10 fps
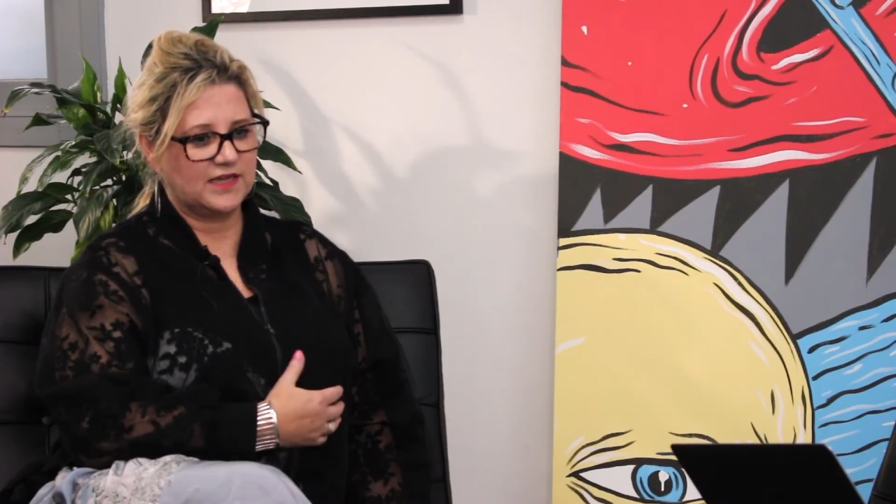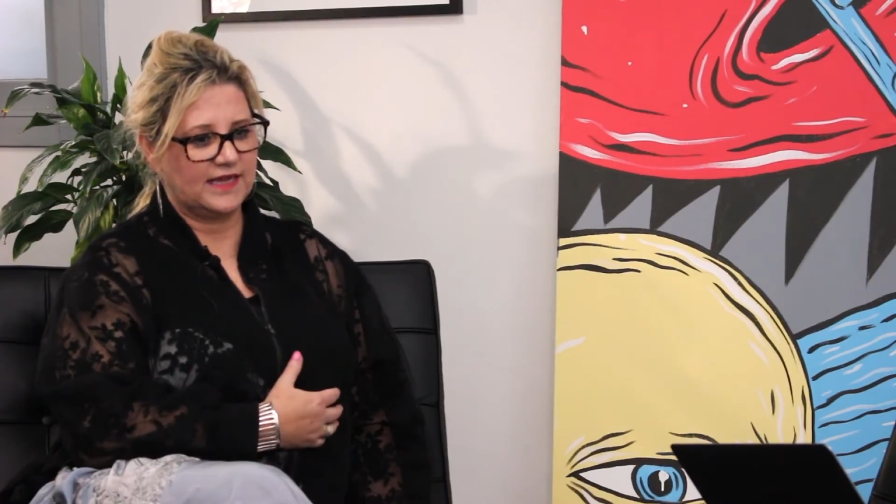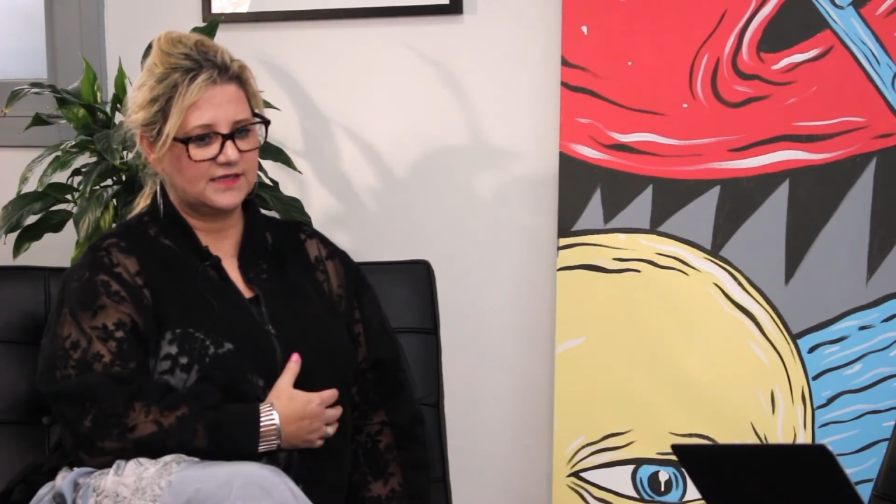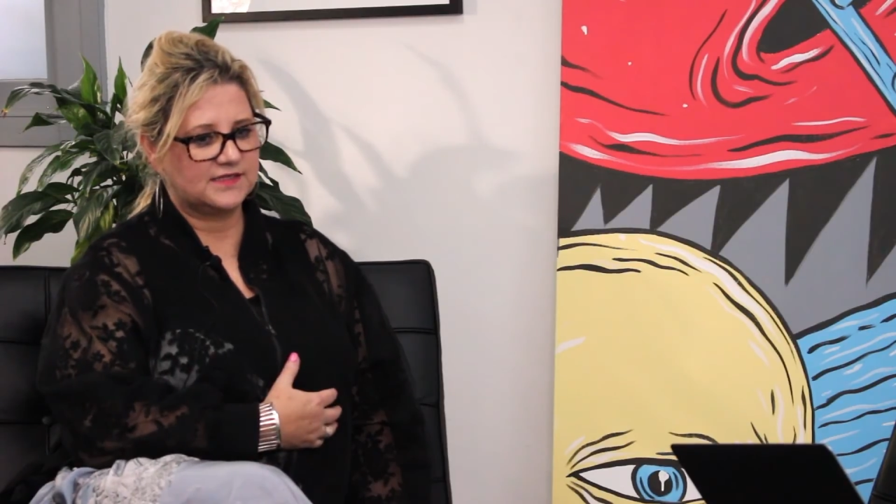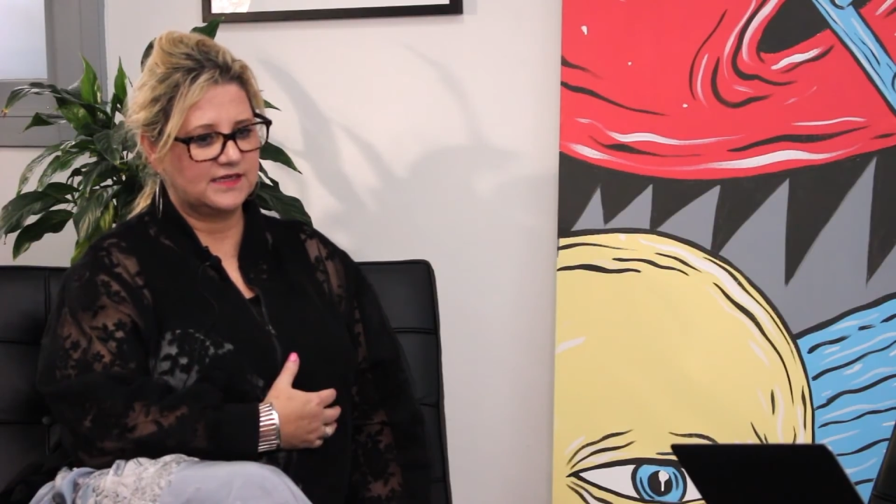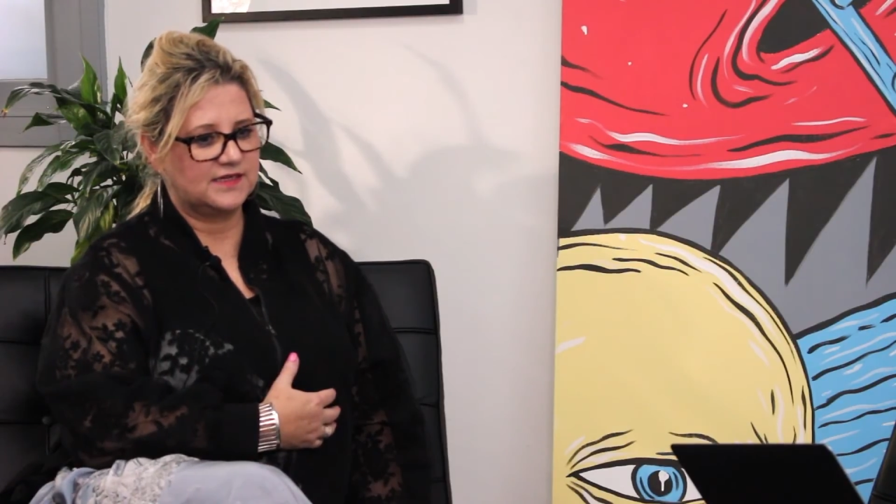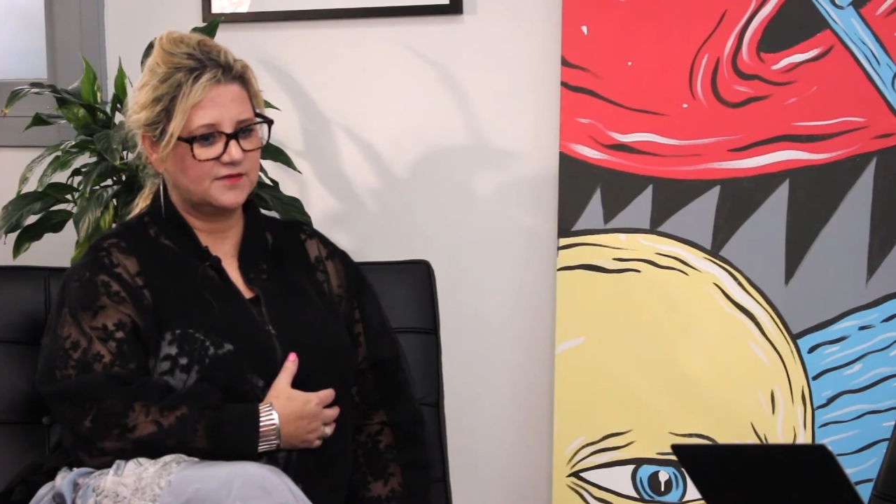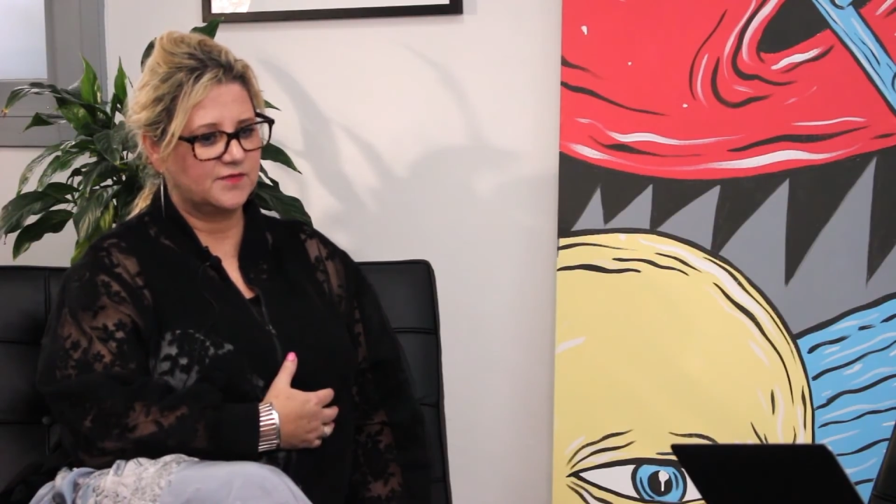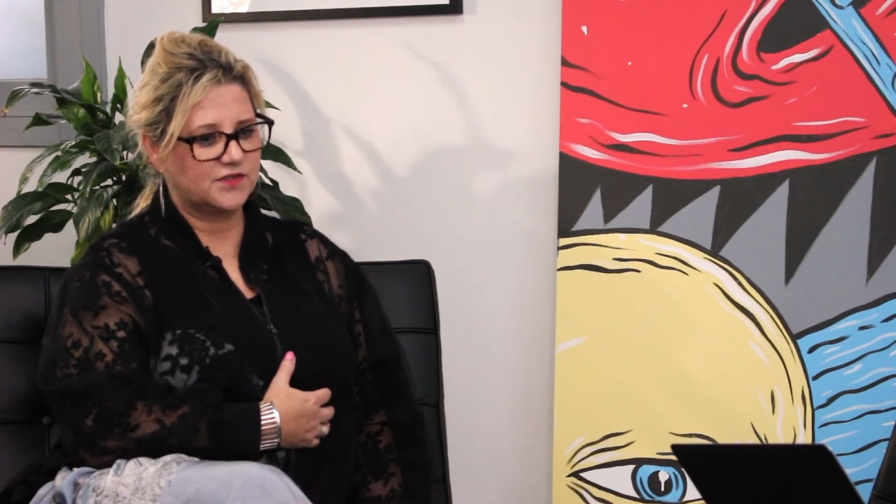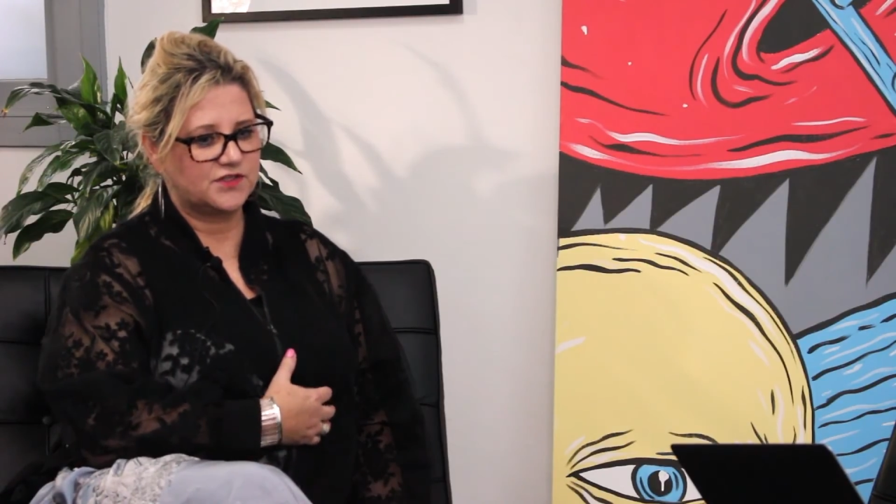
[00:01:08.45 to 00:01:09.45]
to
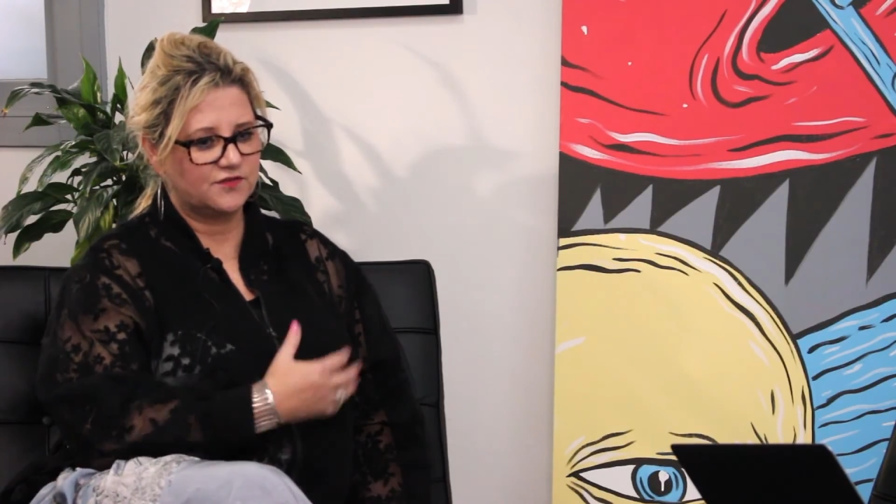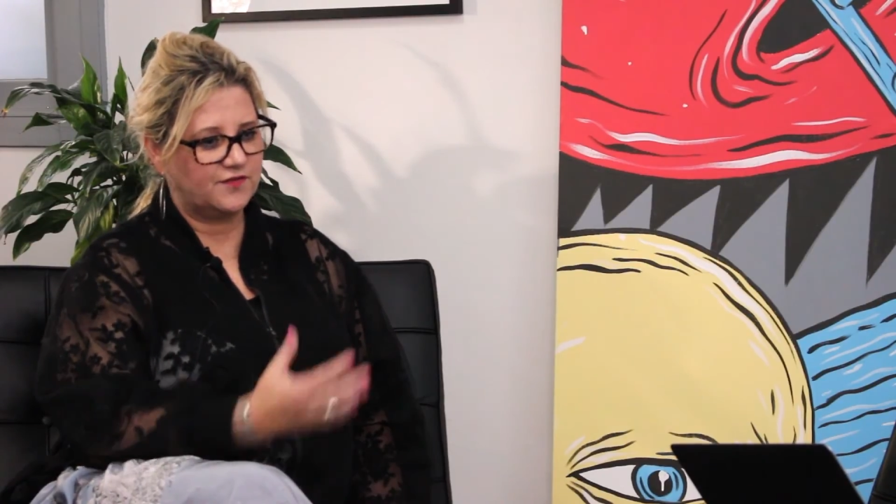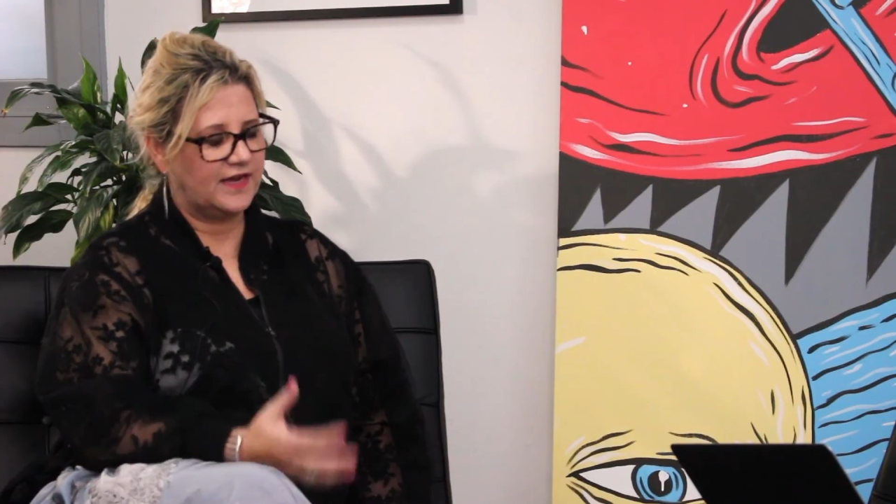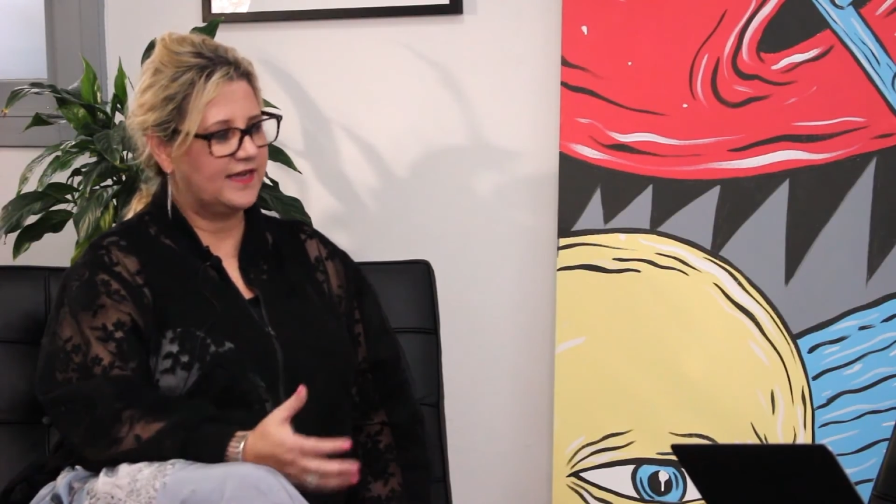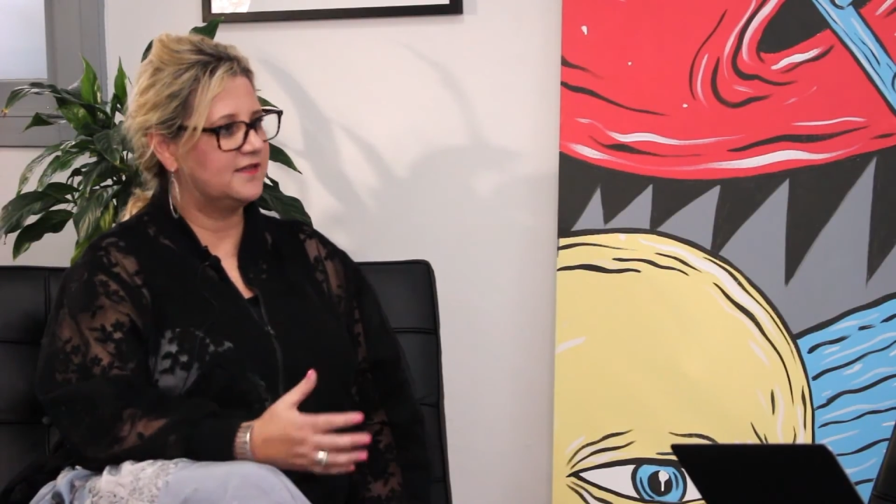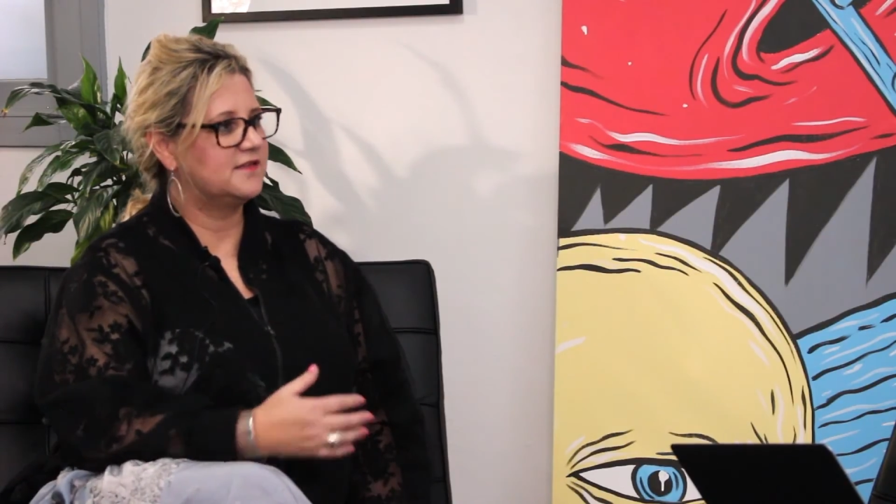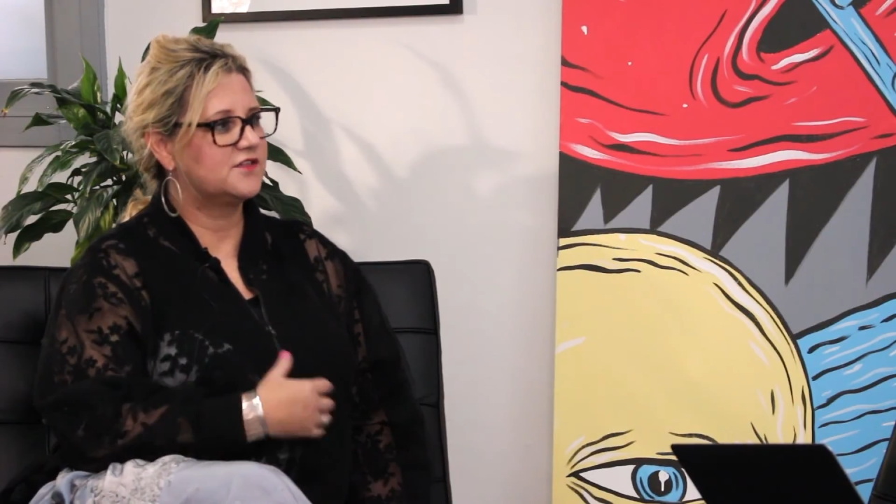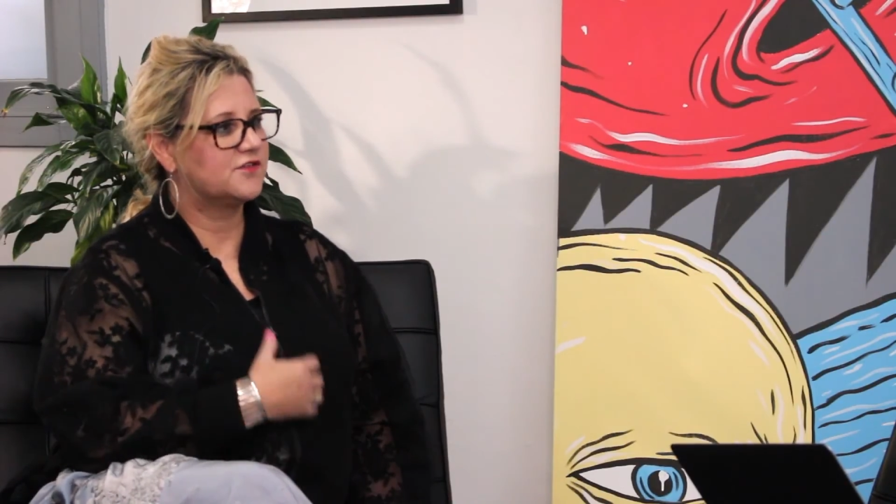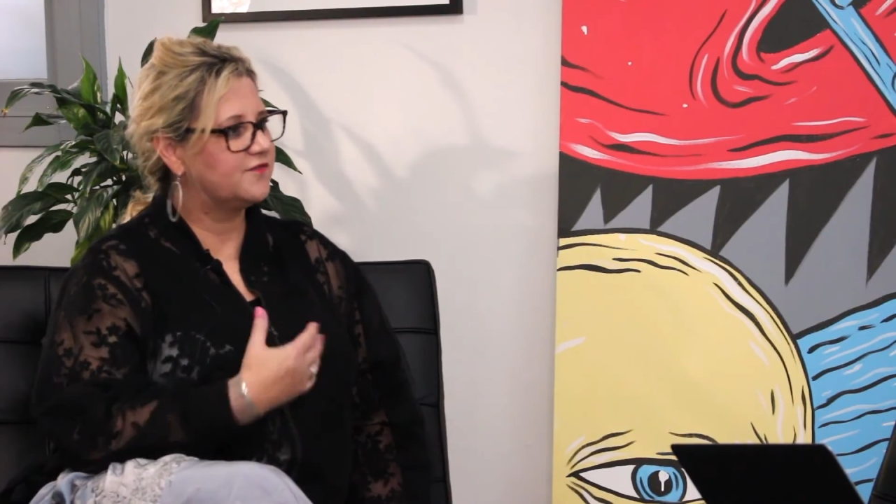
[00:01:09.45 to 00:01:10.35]
cascade amongst your friends,